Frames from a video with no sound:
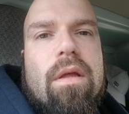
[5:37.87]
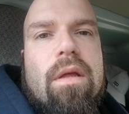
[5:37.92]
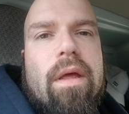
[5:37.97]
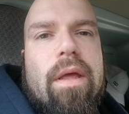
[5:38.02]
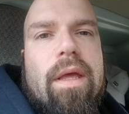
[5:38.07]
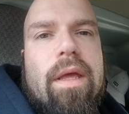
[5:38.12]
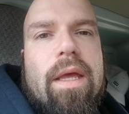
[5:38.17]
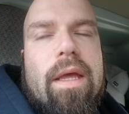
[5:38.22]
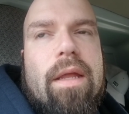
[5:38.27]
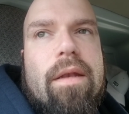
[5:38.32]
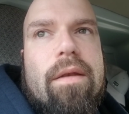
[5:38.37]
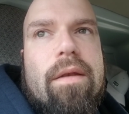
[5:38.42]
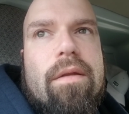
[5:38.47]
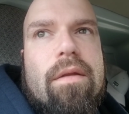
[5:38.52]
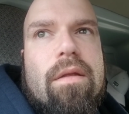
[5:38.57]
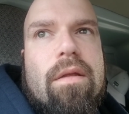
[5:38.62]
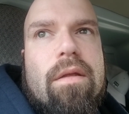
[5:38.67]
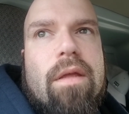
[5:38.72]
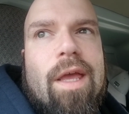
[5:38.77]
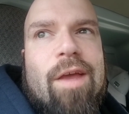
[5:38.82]
and
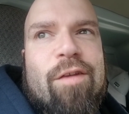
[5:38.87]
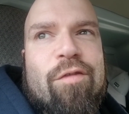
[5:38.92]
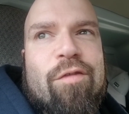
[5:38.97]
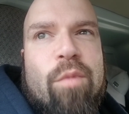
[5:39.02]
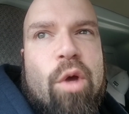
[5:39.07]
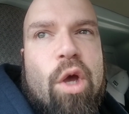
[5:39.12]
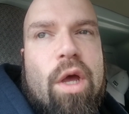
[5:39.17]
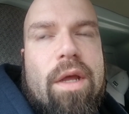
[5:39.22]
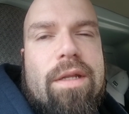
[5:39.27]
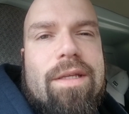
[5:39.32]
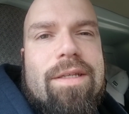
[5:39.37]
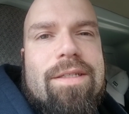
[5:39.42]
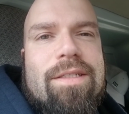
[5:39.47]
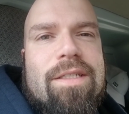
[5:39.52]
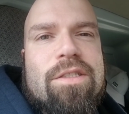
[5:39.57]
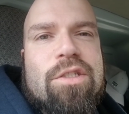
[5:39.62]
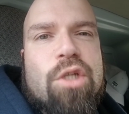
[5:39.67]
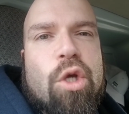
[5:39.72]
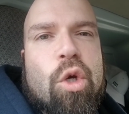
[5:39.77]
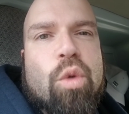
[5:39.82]
FMOD is
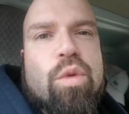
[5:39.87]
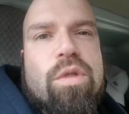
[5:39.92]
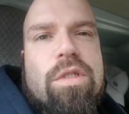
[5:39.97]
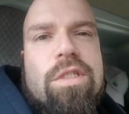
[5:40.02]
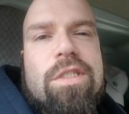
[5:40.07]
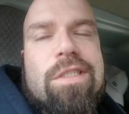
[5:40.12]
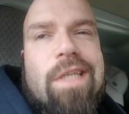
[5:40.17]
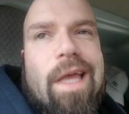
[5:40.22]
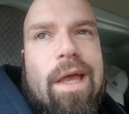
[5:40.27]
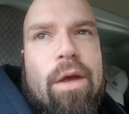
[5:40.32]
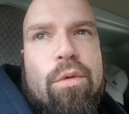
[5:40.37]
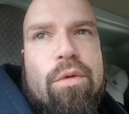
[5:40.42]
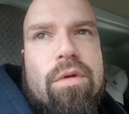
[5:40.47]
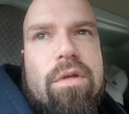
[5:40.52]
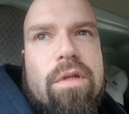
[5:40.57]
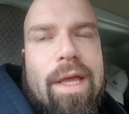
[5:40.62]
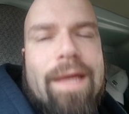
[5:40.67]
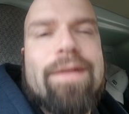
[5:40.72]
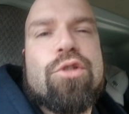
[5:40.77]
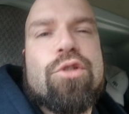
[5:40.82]
its own sound
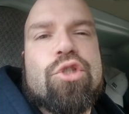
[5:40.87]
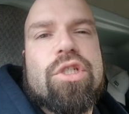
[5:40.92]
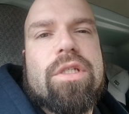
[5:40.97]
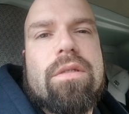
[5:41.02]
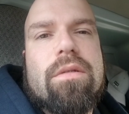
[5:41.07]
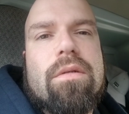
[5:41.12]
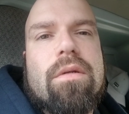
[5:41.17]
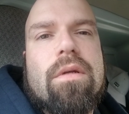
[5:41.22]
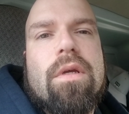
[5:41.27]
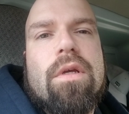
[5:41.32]
engine.